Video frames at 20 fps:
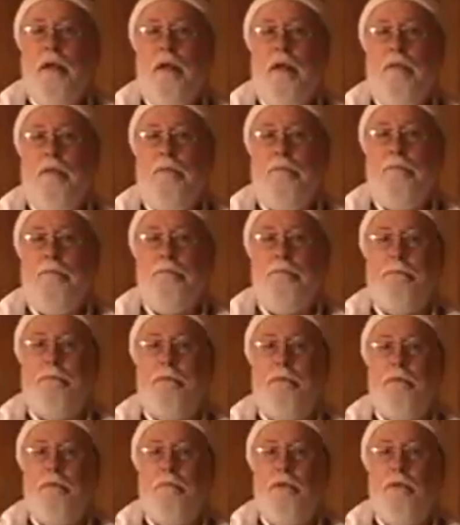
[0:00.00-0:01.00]

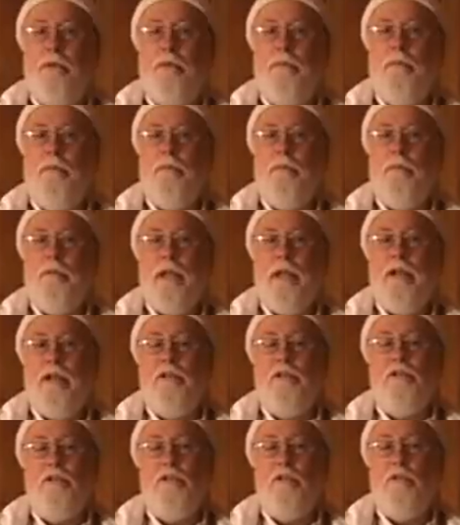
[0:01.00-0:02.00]
The
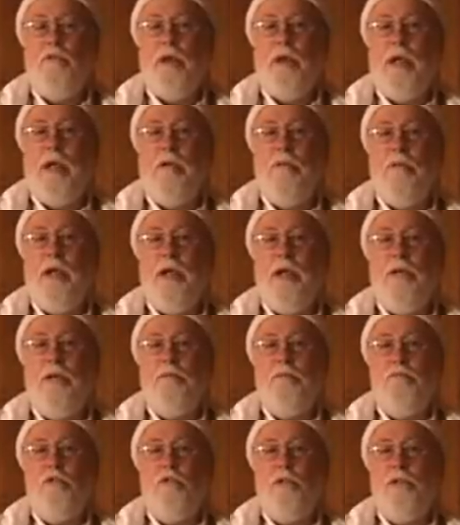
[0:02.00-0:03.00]
Vedas don't
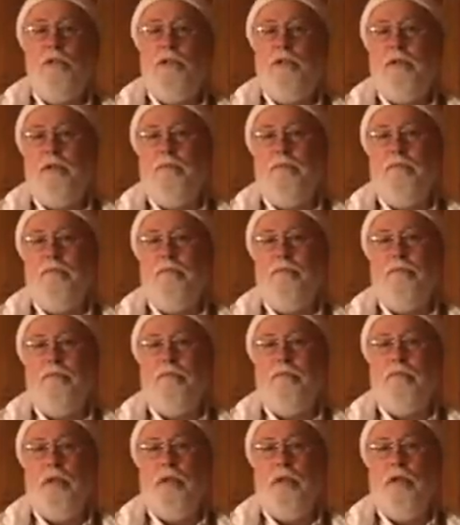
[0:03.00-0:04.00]
recommend mukti
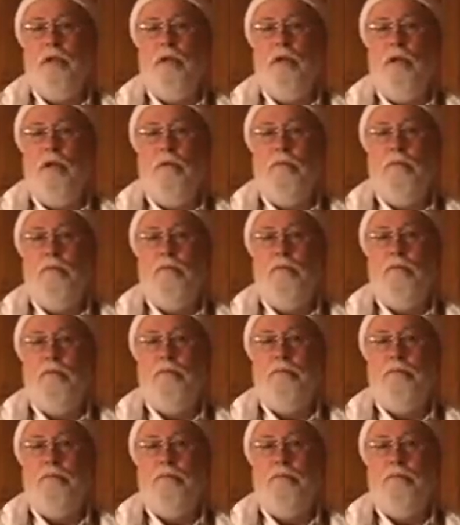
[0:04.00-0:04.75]
at all,